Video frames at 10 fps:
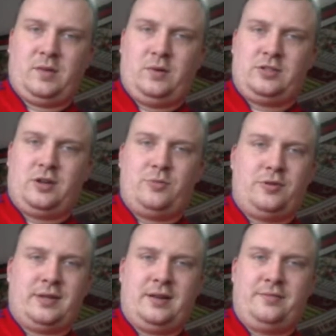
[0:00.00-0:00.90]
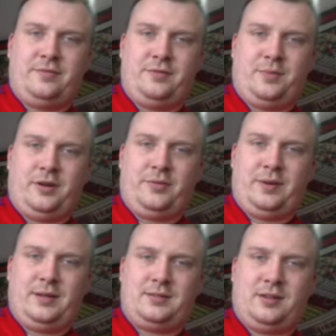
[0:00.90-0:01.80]
So I'm not down for, by the
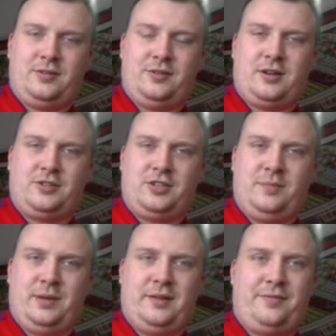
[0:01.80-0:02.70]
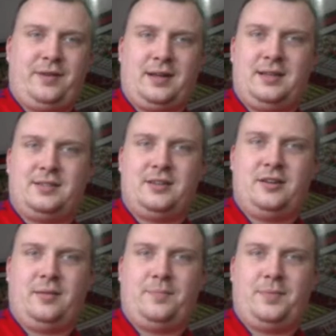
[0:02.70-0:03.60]
way. So Newcastle, you better fucking
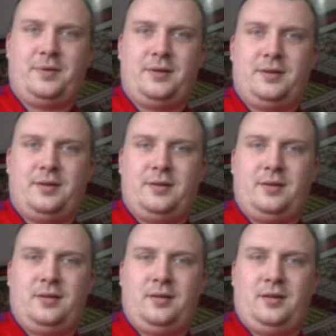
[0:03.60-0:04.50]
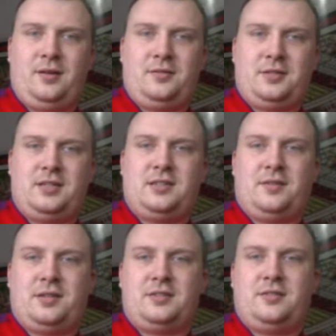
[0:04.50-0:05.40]
turn up. Since
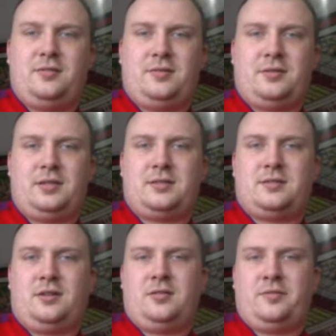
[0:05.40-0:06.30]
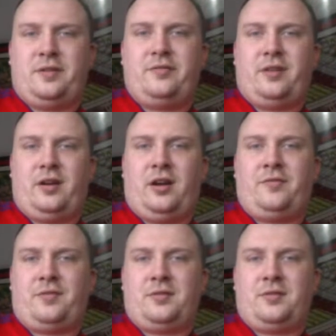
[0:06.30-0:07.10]
Tottenham have